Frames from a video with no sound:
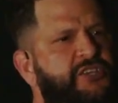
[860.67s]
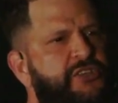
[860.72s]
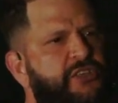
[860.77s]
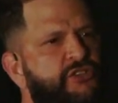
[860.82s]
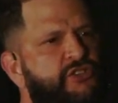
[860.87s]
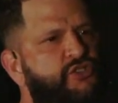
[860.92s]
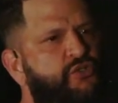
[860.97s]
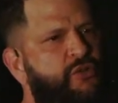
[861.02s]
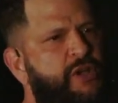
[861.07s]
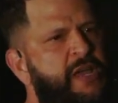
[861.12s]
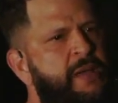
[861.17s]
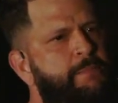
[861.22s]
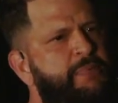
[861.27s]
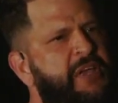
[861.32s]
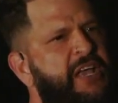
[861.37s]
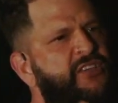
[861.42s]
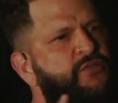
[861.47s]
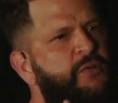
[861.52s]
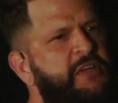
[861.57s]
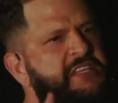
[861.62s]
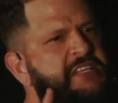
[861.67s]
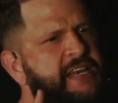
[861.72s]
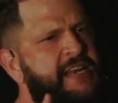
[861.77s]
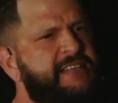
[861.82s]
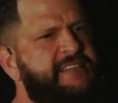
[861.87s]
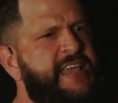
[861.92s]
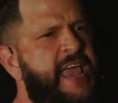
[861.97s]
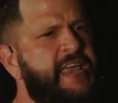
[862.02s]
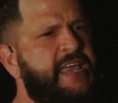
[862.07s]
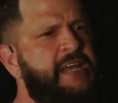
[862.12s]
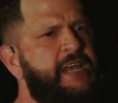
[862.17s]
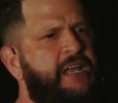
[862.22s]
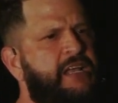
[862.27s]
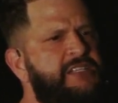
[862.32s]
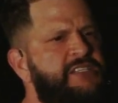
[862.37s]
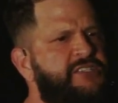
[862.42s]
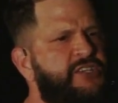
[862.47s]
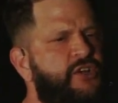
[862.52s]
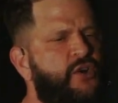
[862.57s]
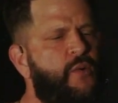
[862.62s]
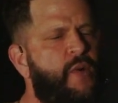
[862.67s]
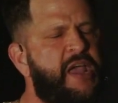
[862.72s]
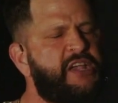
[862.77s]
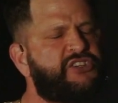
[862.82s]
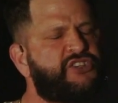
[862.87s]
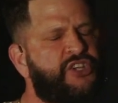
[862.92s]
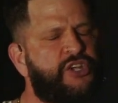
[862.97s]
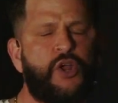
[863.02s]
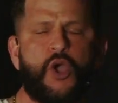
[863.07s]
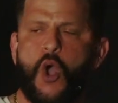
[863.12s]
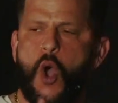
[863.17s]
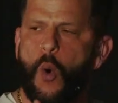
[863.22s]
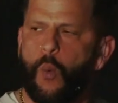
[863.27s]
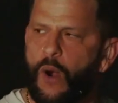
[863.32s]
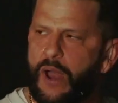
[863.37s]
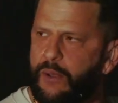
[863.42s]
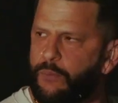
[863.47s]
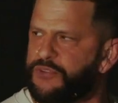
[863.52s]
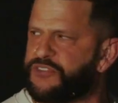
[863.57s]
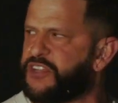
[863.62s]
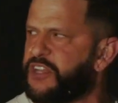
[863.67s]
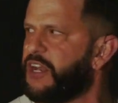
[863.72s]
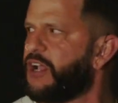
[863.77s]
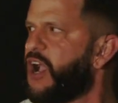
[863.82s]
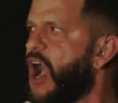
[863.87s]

to the dream because we didn't take into consideration what it was going to